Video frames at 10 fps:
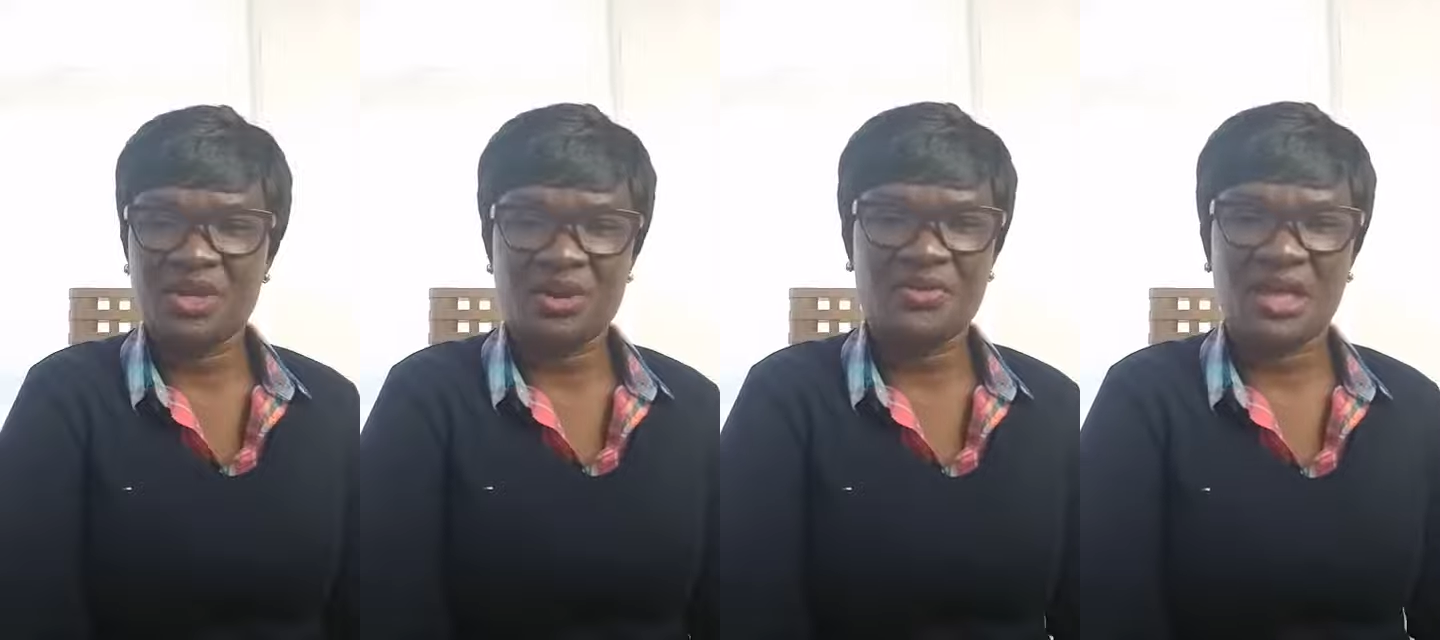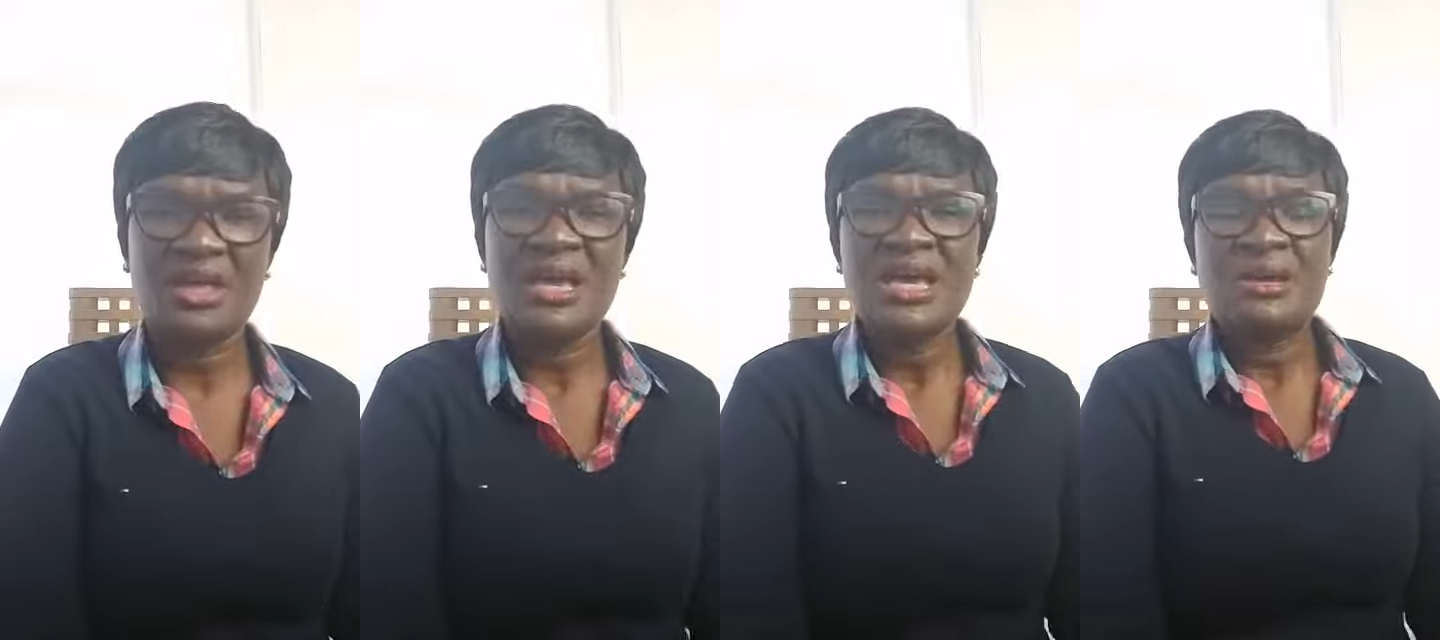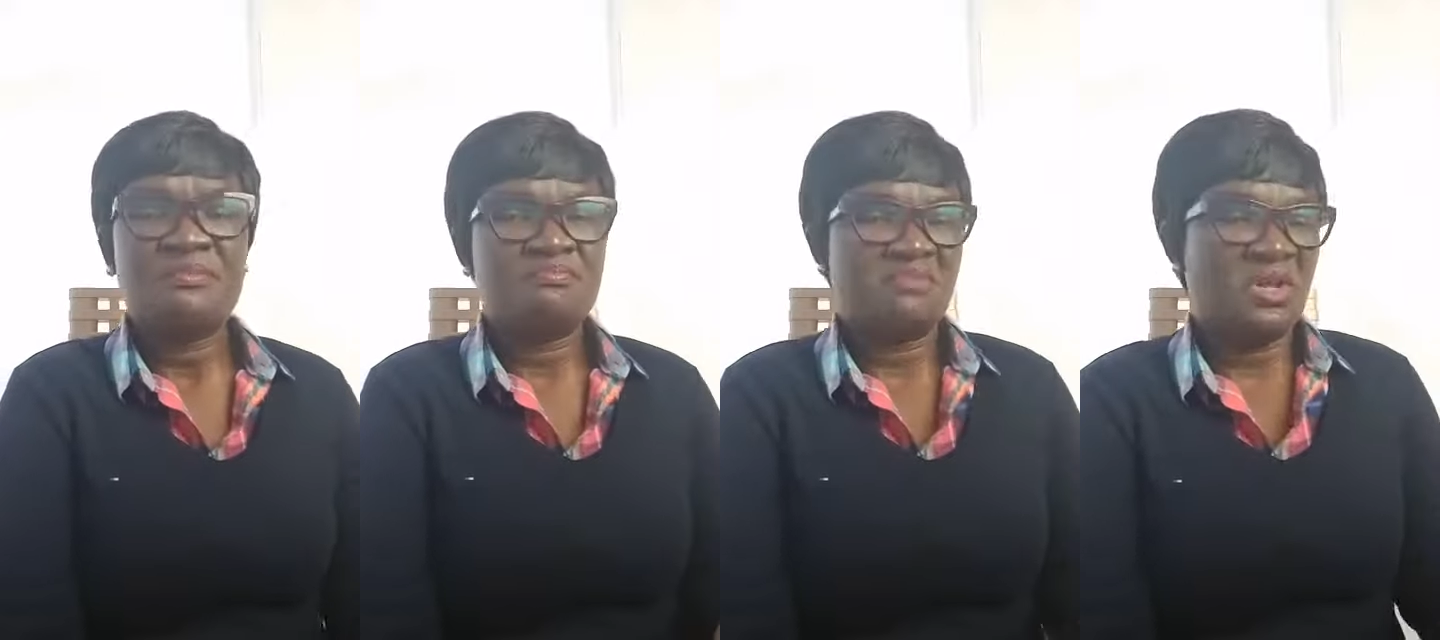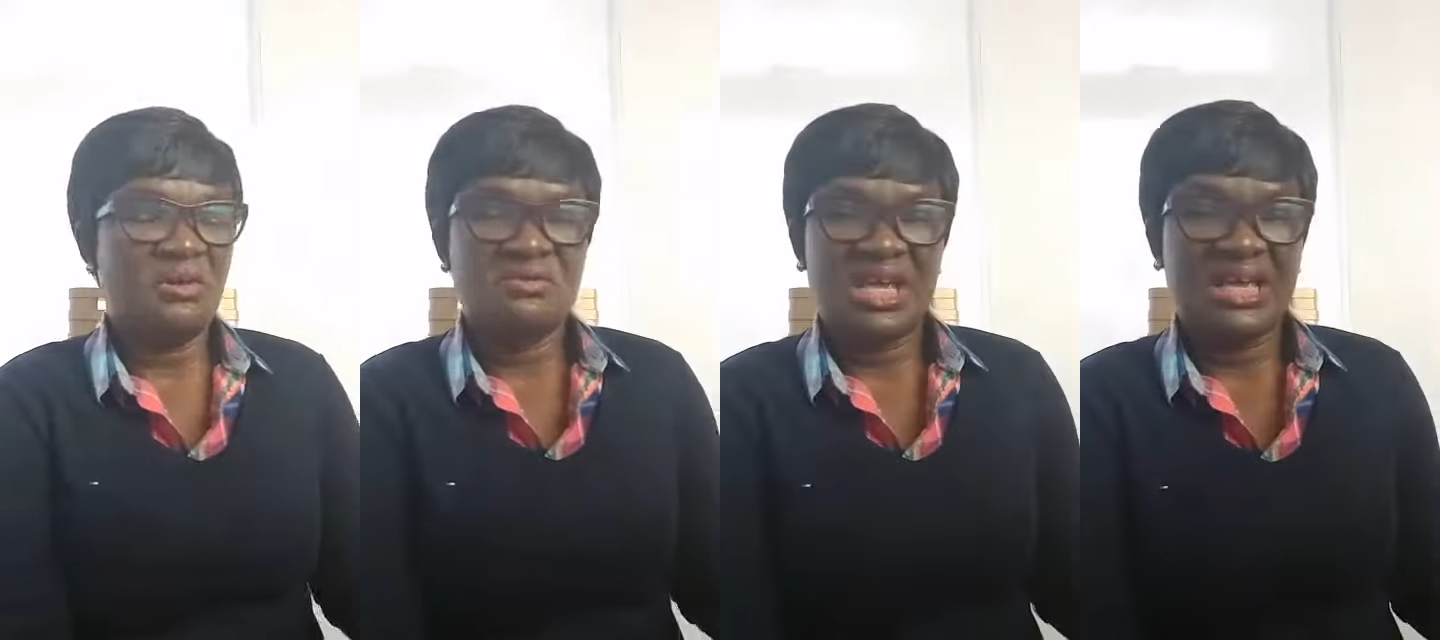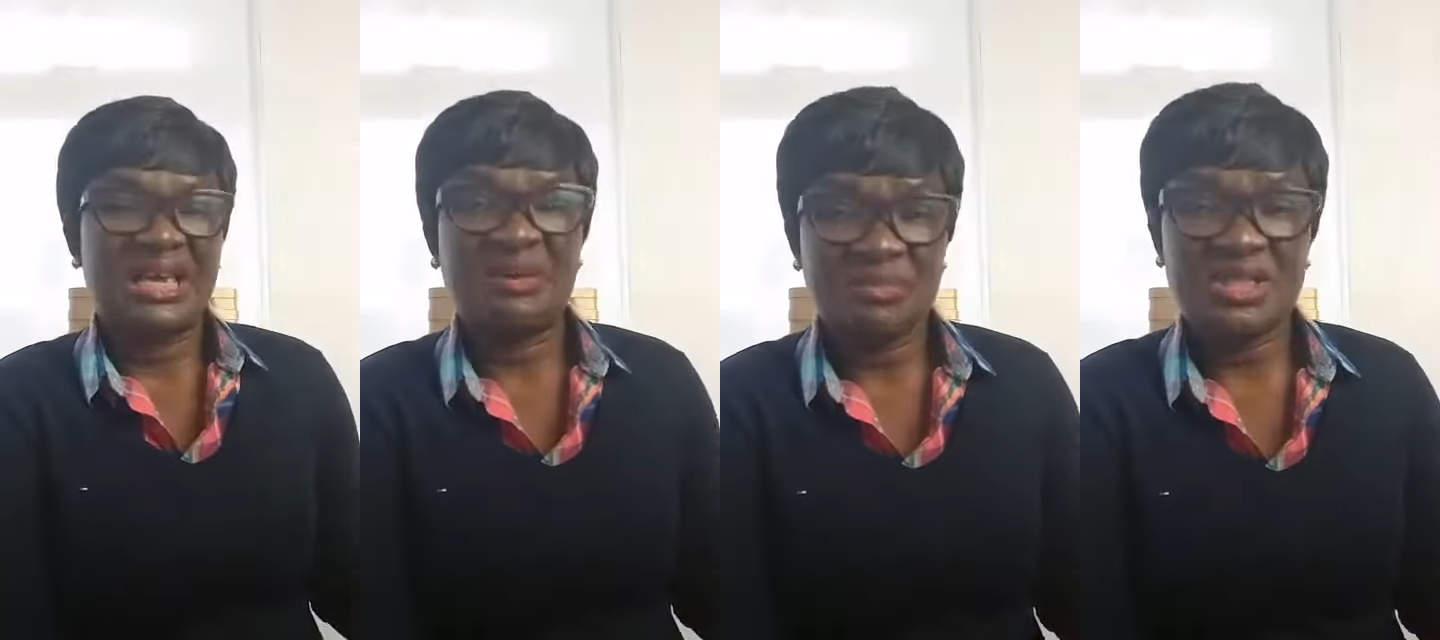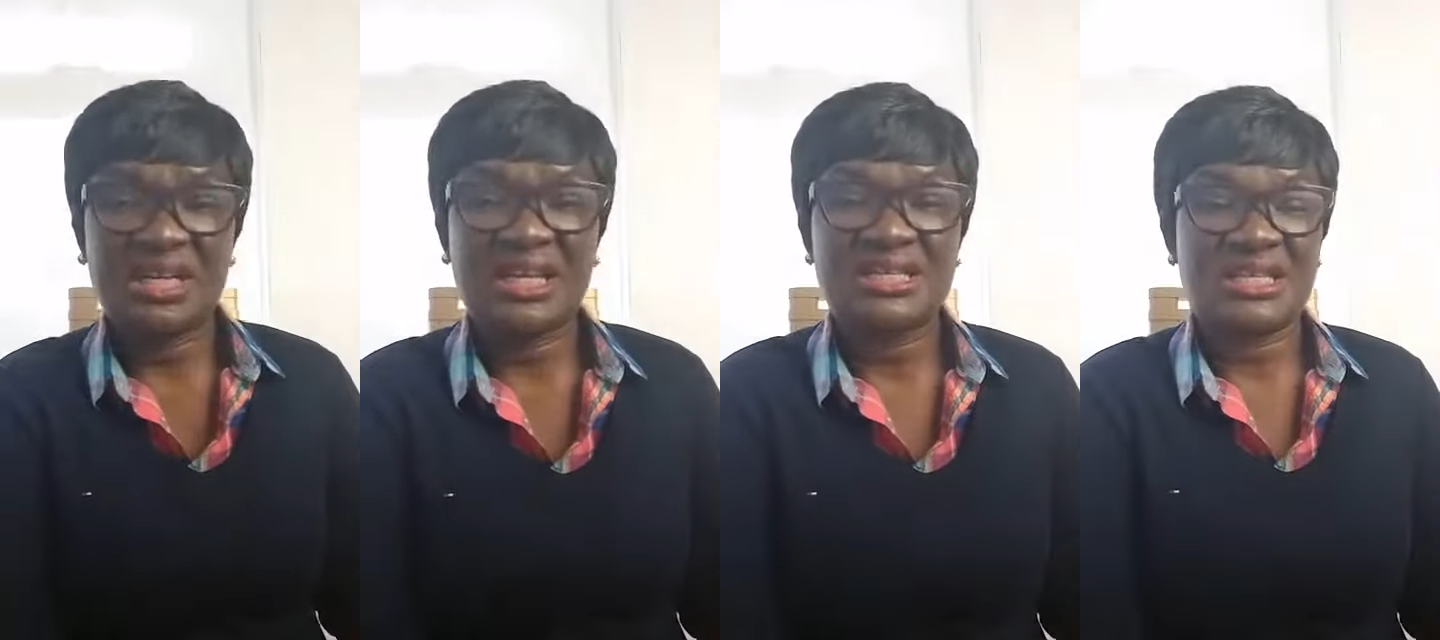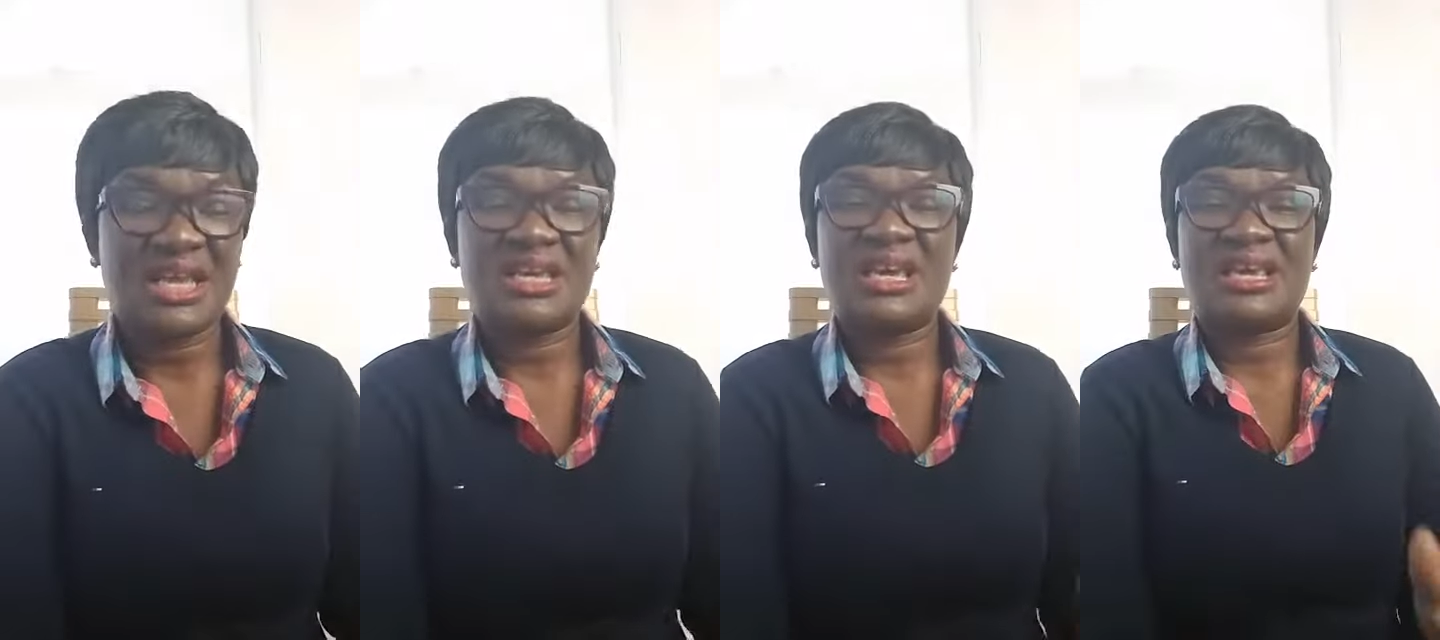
other you know it can be genetic